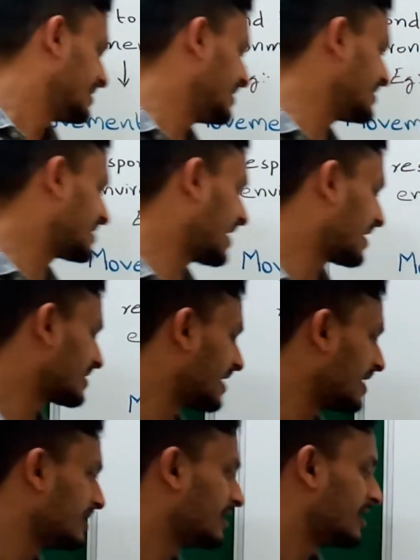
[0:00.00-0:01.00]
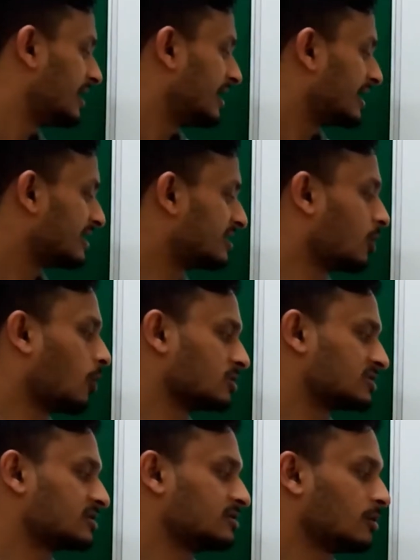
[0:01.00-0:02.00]
These are the
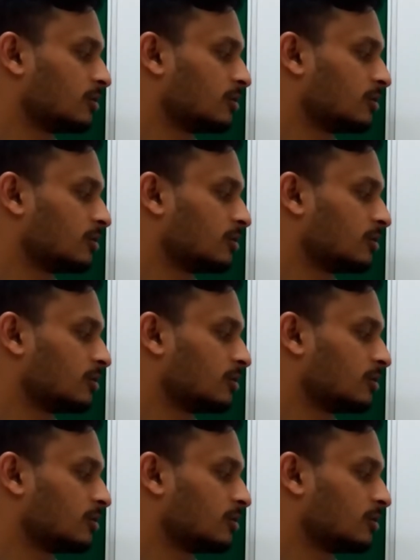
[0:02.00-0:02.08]
growth.